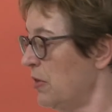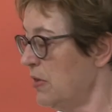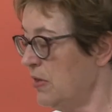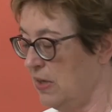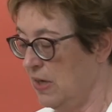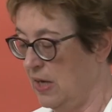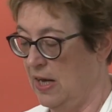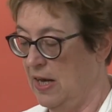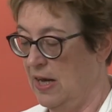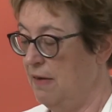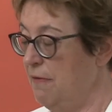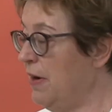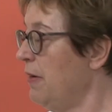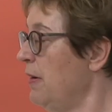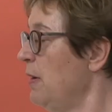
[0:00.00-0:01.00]
was
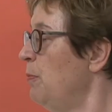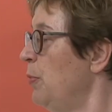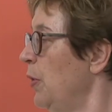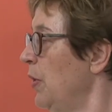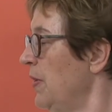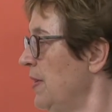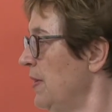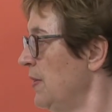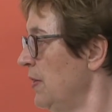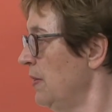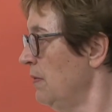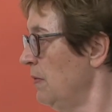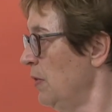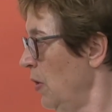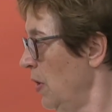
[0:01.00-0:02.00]
very important.
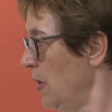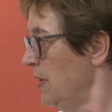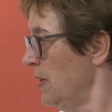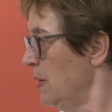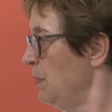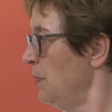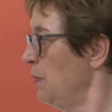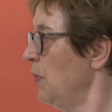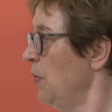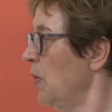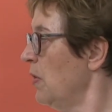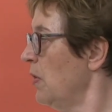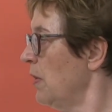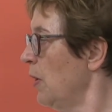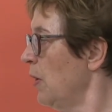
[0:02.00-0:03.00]
We heard this
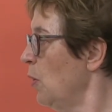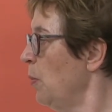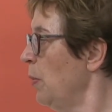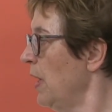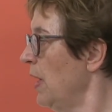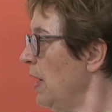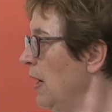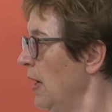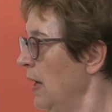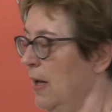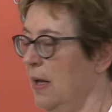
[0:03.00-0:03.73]
before, global